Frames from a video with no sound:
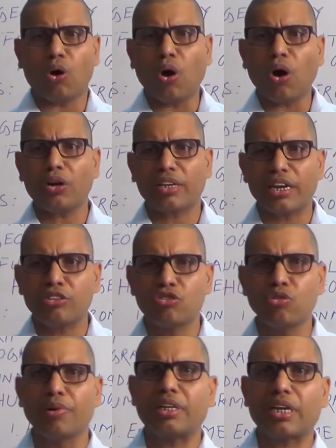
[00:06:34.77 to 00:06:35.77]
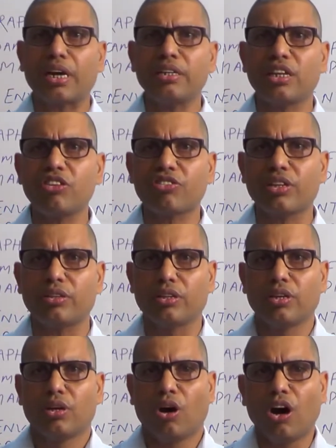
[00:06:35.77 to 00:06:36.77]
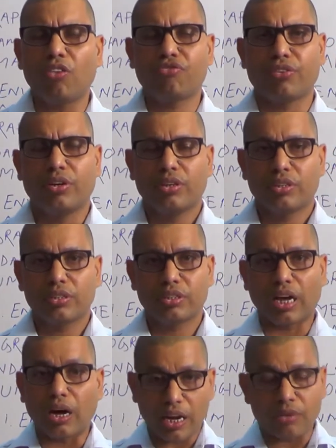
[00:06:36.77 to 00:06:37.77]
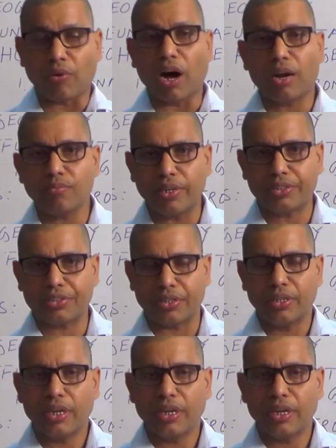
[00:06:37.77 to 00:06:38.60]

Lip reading: hot and humid condition of the environment,